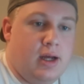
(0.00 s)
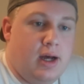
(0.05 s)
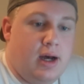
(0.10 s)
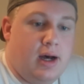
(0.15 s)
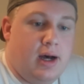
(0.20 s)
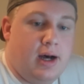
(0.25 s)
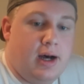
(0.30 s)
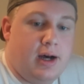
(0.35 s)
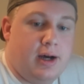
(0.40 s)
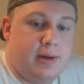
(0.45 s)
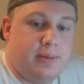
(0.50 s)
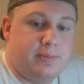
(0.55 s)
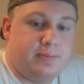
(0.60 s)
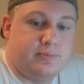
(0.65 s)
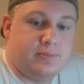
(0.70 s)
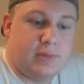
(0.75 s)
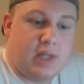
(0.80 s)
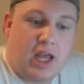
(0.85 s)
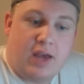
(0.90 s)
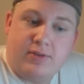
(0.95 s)
I
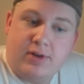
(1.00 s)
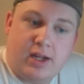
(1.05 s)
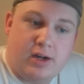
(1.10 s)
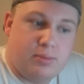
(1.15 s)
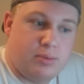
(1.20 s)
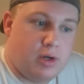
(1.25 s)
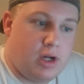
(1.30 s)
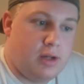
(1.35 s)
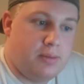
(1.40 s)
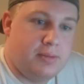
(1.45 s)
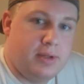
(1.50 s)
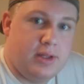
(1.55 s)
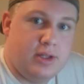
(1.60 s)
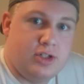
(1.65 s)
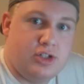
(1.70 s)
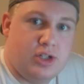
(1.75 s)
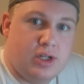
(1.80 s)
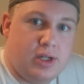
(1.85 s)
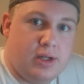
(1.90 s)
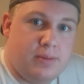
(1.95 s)
haven't had a problem in
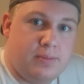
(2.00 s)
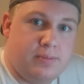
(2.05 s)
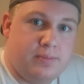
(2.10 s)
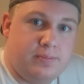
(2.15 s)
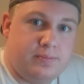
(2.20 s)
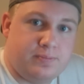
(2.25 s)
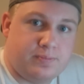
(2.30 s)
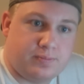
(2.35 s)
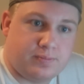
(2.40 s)
the gym.